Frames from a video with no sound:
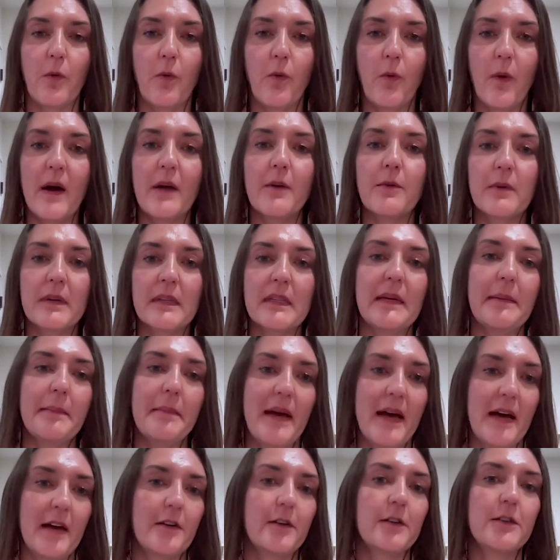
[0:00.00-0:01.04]
What really
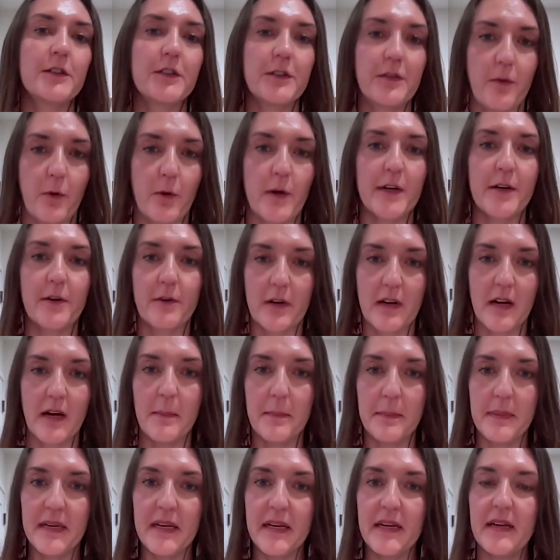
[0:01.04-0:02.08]
matters for your
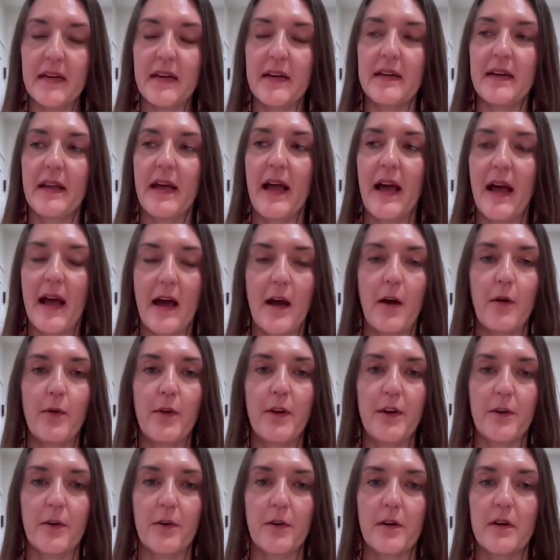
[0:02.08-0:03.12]
company and how
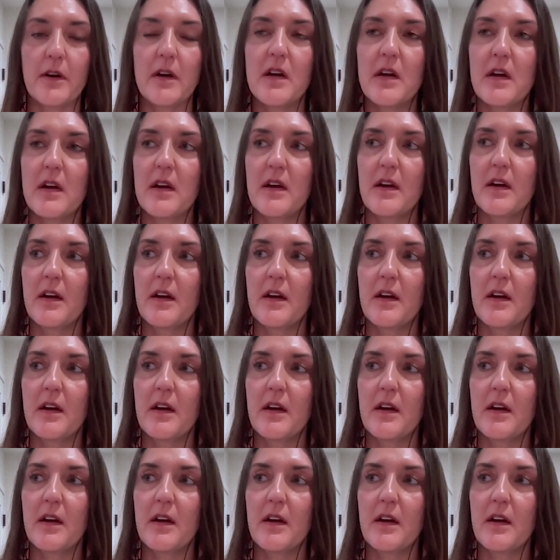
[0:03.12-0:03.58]
you're